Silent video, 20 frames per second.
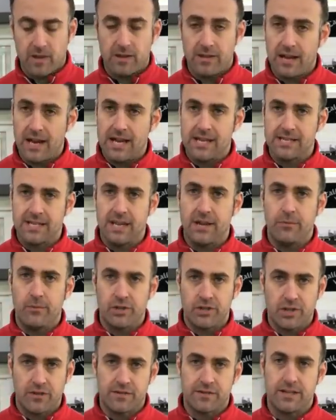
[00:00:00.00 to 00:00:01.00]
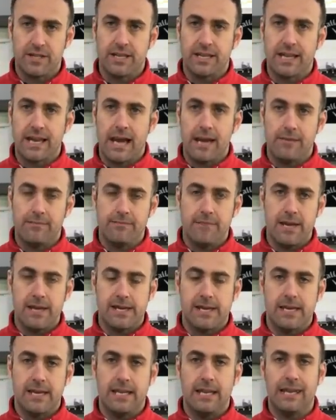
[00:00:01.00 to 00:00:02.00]
that is it, which obviously can
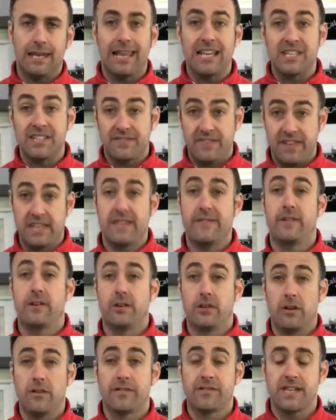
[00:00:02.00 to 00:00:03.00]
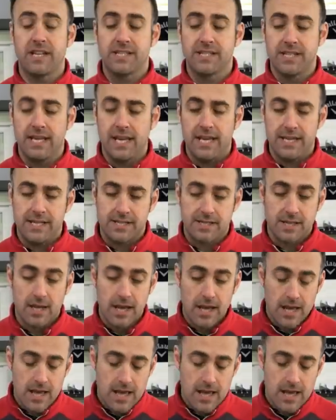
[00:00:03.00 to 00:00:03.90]
make it less forgiving on off-centre hits.